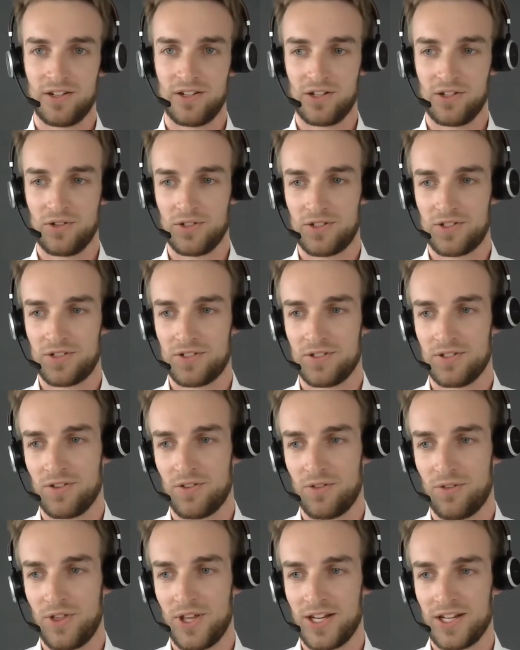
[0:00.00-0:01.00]
a good
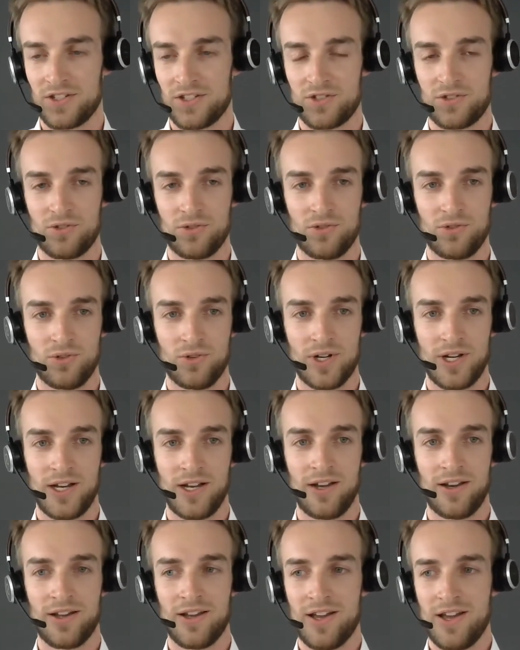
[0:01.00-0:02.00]
thing is to
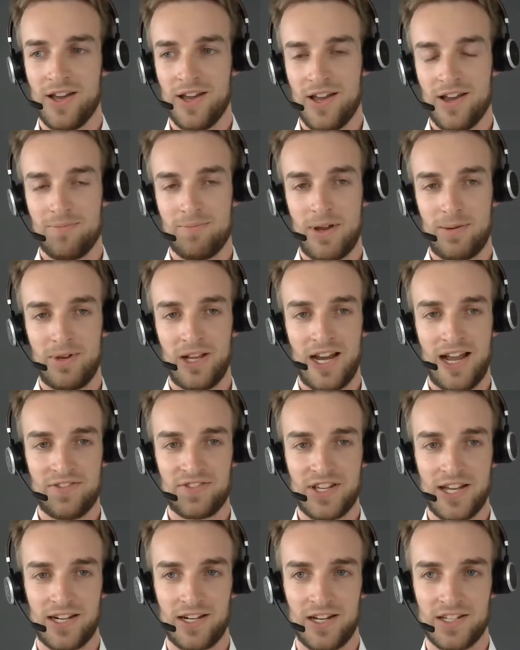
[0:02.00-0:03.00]
do maybe a life
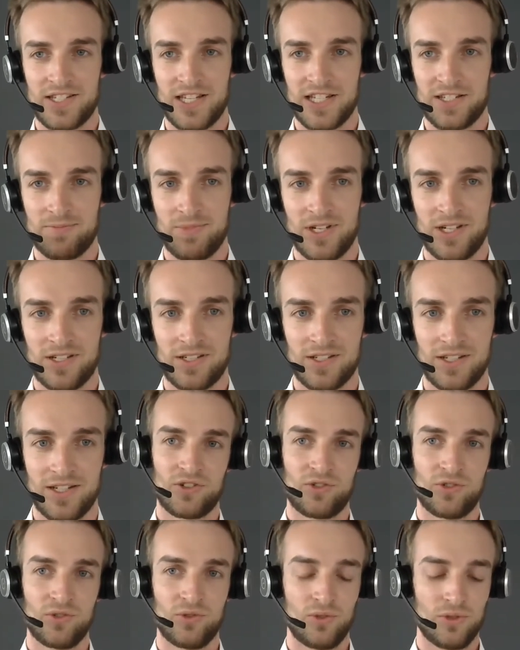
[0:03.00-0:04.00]
cycle assessment
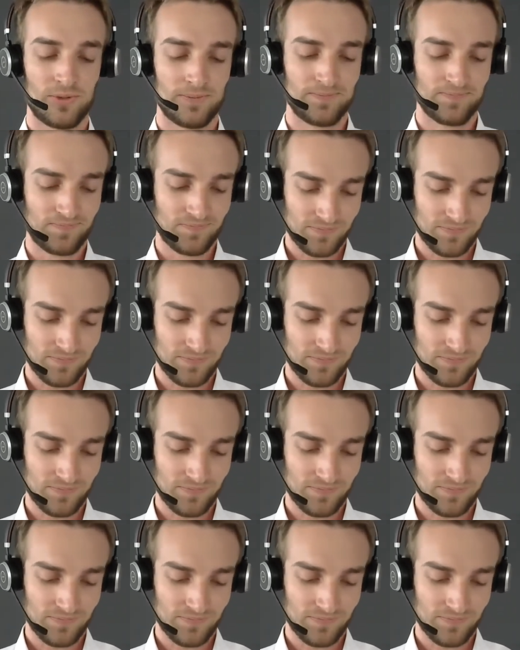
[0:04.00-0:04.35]
to